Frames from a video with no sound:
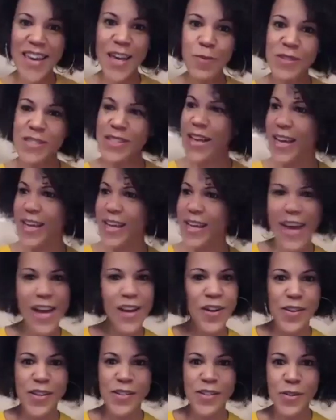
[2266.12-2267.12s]
He was like, not
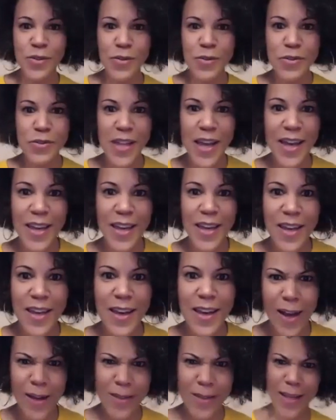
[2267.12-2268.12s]
on a Tuesday.
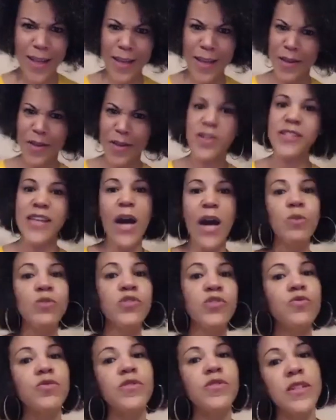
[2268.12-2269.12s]
I was like, because I was
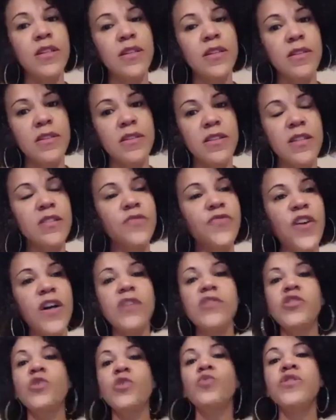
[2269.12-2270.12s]
used to
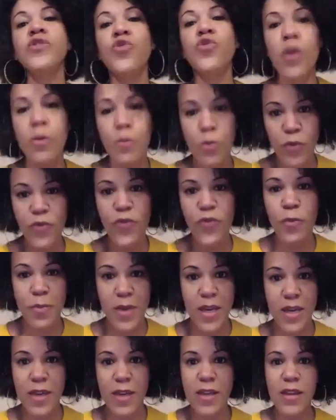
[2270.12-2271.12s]
dysfunction was normal for
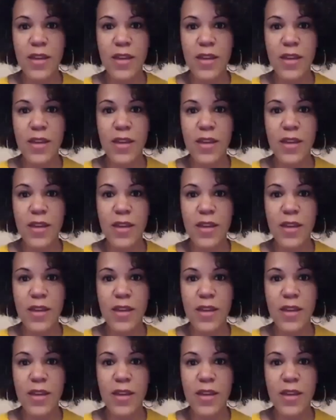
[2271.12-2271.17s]
me.